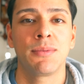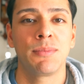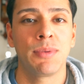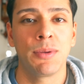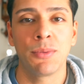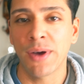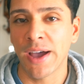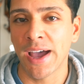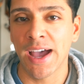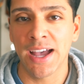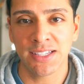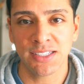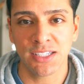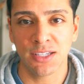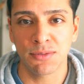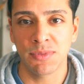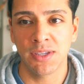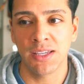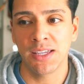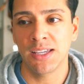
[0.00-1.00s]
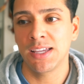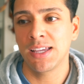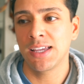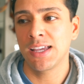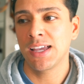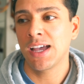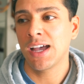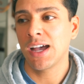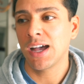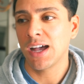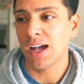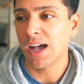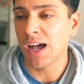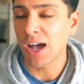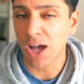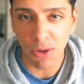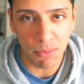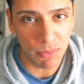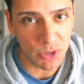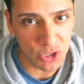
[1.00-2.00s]
people asking me
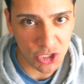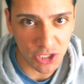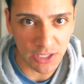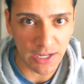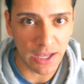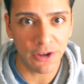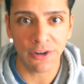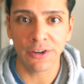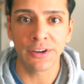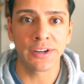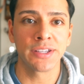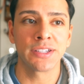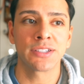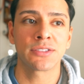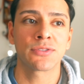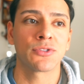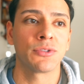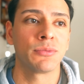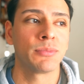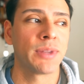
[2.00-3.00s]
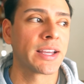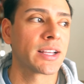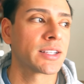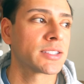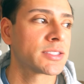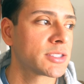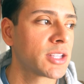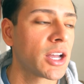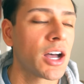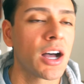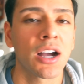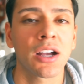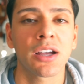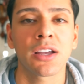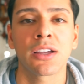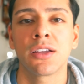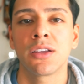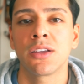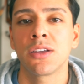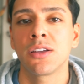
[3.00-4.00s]
how much louder it is from like a stock
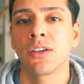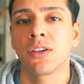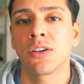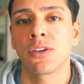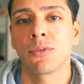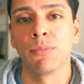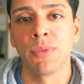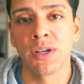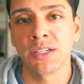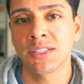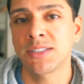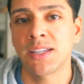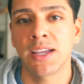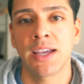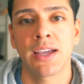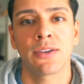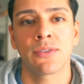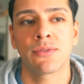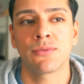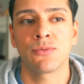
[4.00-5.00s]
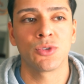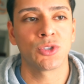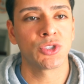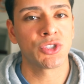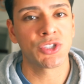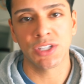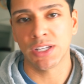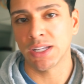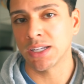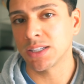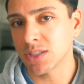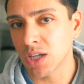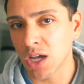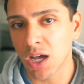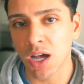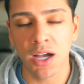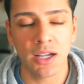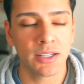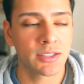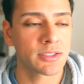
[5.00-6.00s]
Mustang, which is an
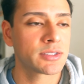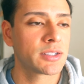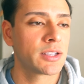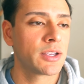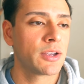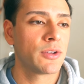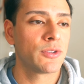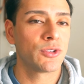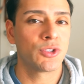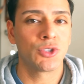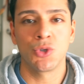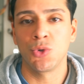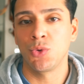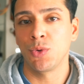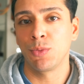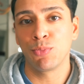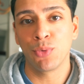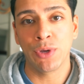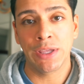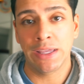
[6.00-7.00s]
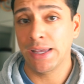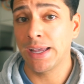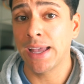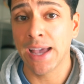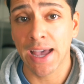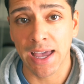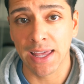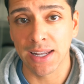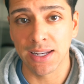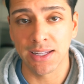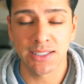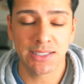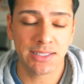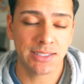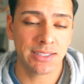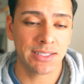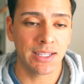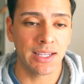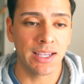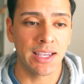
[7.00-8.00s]
exhaust, to being
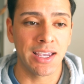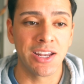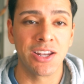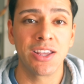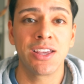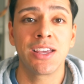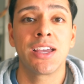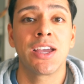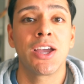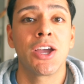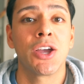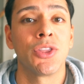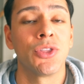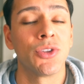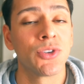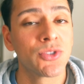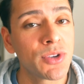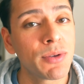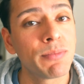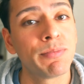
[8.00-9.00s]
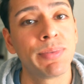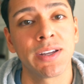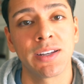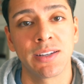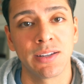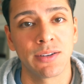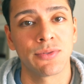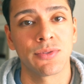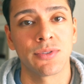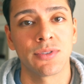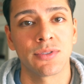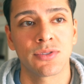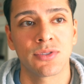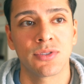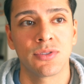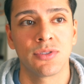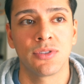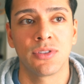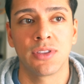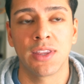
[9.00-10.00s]
catless. And there's a big
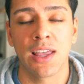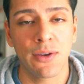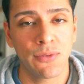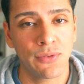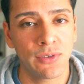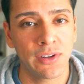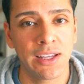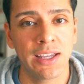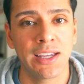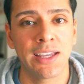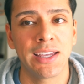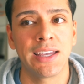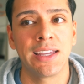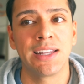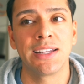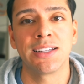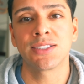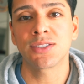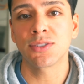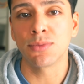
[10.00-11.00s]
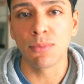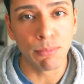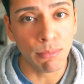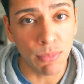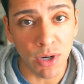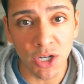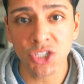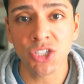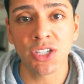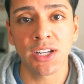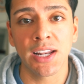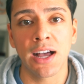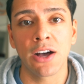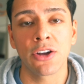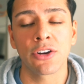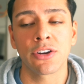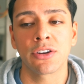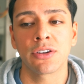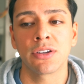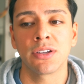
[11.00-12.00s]
difference. Definitely it is much
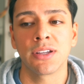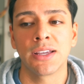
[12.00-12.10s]
louder,